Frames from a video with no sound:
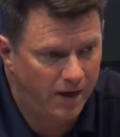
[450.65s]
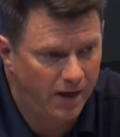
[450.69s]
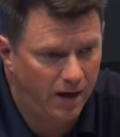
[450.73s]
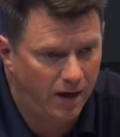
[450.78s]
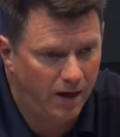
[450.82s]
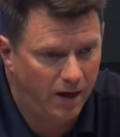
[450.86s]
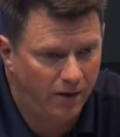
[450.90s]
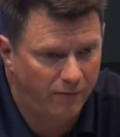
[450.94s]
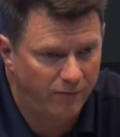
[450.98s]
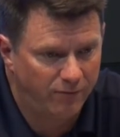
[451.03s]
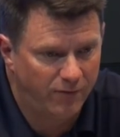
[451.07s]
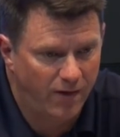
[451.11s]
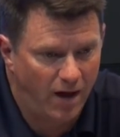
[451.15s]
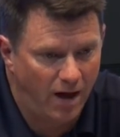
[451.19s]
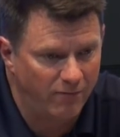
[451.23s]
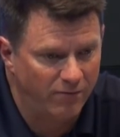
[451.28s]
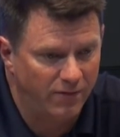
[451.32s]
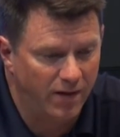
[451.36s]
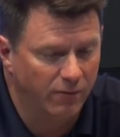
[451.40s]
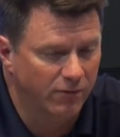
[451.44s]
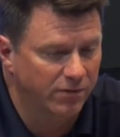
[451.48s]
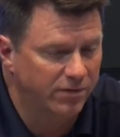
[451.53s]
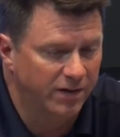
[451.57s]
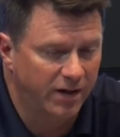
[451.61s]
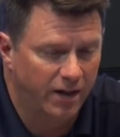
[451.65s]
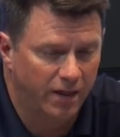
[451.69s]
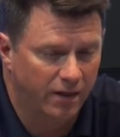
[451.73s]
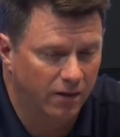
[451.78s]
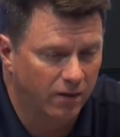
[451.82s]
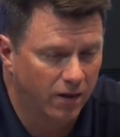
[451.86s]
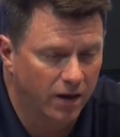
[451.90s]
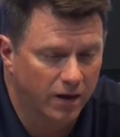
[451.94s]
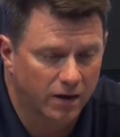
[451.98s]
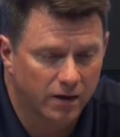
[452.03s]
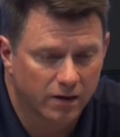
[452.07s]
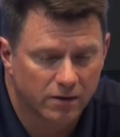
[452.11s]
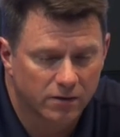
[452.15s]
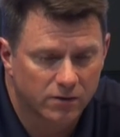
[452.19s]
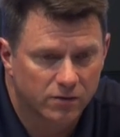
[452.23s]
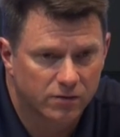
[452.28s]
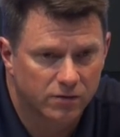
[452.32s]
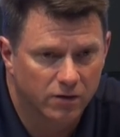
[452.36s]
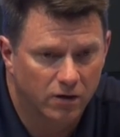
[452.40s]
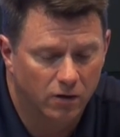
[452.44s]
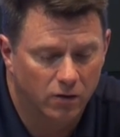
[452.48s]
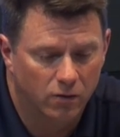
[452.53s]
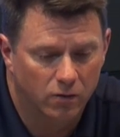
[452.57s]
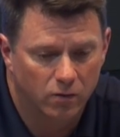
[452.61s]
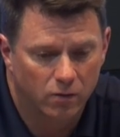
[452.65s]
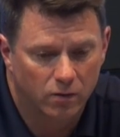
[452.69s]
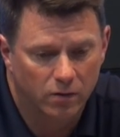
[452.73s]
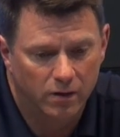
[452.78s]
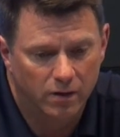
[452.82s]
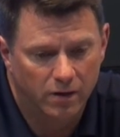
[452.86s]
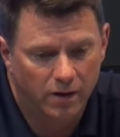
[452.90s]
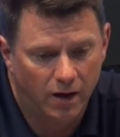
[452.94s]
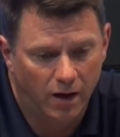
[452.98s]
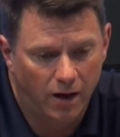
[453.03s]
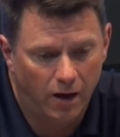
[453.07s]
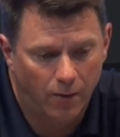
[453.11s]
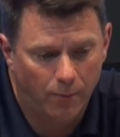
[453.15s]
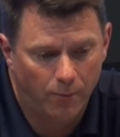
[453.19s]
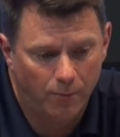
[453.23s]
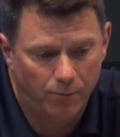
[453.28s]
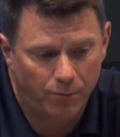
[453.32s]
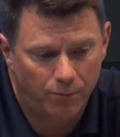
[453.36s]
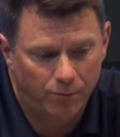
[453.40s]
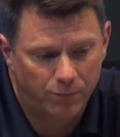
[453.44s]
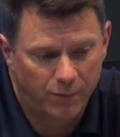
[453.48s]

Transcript: I, I've, I've never seen anything like it. So um,